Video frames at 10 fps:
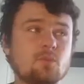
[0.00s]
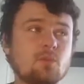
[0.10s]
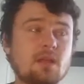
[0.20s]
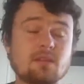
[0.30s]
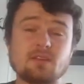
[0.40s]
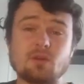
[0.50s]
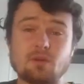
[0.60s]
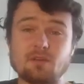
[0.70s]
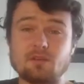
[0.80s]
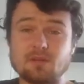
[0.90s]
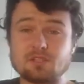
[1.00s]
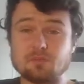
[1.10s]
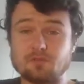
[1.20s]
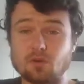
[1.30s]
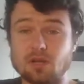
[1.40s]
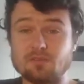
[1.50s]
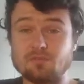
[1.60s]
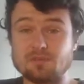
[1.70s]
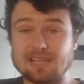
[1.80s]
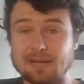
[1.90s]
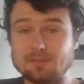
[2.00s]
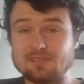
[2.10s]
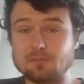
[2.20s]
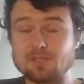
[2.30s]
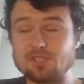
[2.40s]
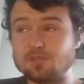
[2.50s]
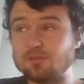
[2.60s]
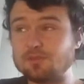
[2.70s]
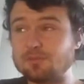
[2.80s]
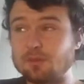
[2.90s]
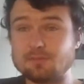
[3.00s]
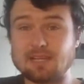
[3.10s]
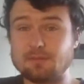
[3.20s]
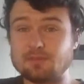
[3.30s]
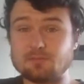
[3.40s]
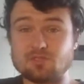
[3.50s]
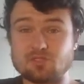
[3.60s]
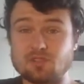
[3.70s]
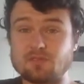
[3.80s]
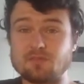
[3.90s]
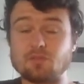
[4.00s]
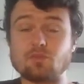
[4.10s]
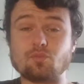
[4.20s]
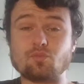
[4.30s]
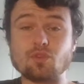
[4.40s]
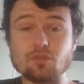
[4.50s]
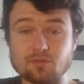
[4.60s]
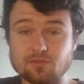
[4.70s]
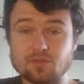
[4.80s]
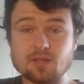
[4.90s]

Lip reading: Well, I mentioned before I have metabolism issues. My metabolism has just gone through the roof.